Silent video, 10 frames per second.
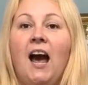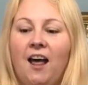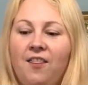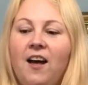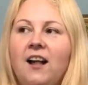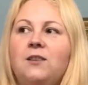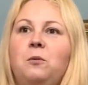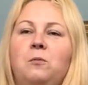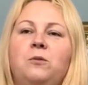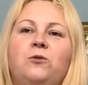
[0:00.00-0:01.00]
And that's
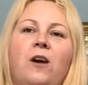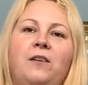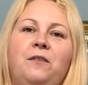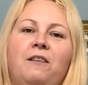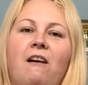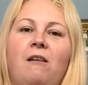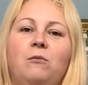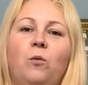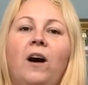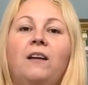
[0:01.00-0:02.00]
when we was trying to figure out
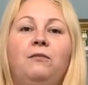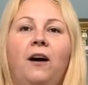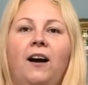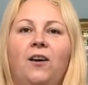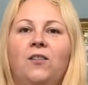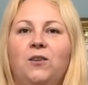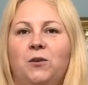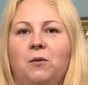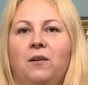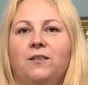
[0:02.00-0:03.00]
Wi-Fi on the
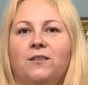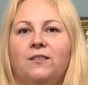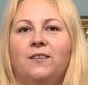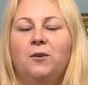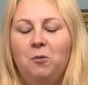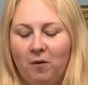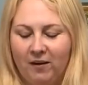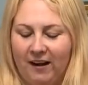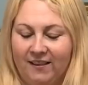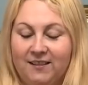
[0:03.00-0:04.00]
other ones. Come on
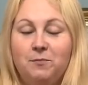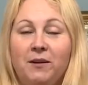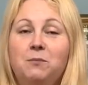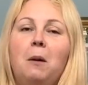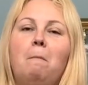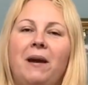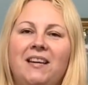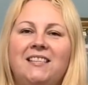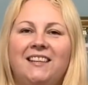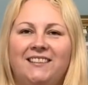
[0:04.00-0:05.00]
now. This is meant to be a
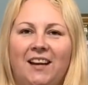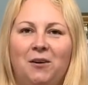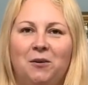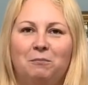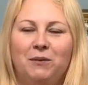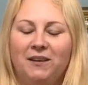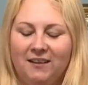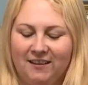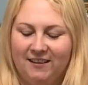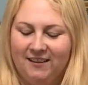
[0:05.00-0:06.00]
basic setup.
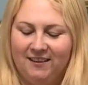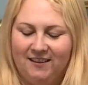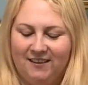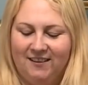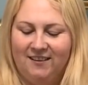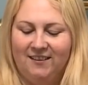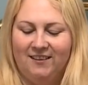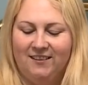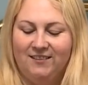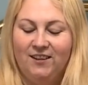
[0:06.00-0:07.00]

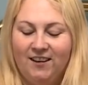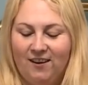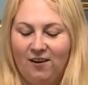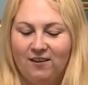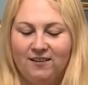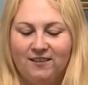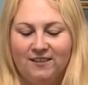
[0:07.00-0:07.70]
Turn it on.